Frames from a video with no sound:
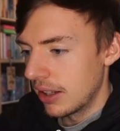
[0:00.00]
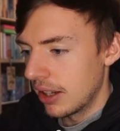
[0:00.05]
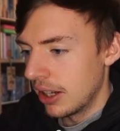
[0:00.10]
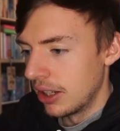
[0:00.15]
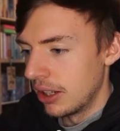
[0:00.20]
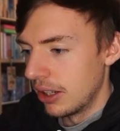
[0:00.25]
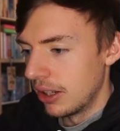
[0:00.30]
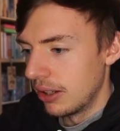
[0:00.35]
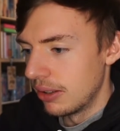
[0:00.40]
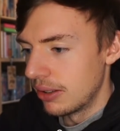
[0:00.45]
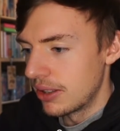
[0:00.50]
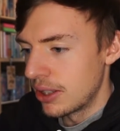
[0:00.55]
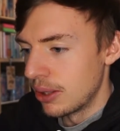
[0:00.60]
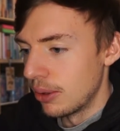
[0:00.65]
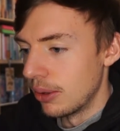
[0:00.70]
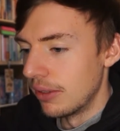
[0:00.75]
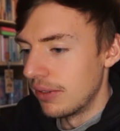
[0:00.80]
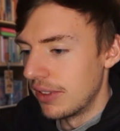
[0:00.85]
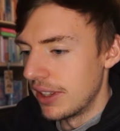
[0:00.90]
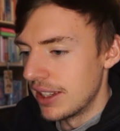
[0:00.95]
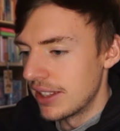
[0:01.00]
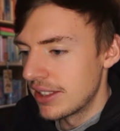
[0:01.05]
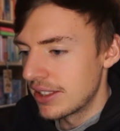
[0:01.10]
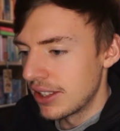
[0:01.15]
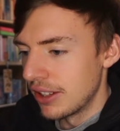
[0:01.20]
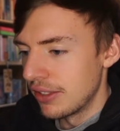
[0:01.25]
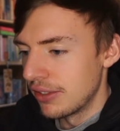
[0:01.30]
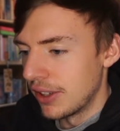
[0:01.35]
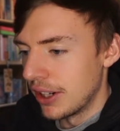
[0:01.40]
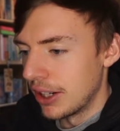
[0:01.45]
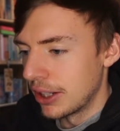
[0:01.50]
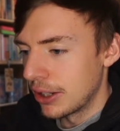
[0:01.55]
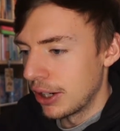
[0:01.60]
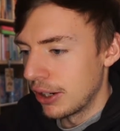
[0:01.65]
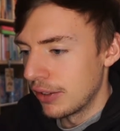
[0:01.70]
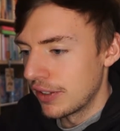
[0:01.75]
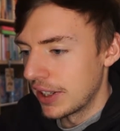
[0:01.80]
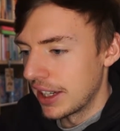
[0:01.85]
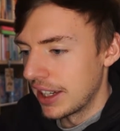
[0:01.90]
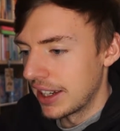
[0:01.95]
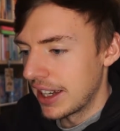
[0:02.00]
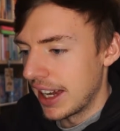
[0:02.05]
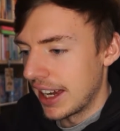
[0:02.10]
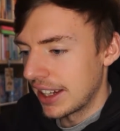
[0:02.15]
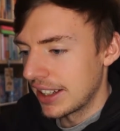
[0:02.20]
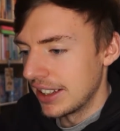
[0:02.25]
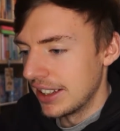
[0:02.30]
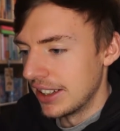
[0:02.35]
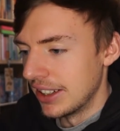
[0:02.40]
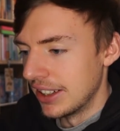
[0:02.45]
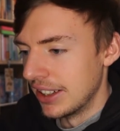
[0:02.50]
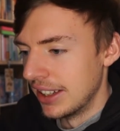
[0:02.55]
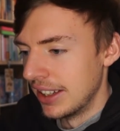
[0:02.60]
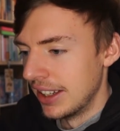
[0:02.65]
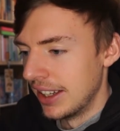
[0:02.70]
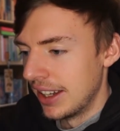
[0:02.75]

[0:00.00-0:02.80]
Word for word: I know two of these so far. Koffing and Cacnea.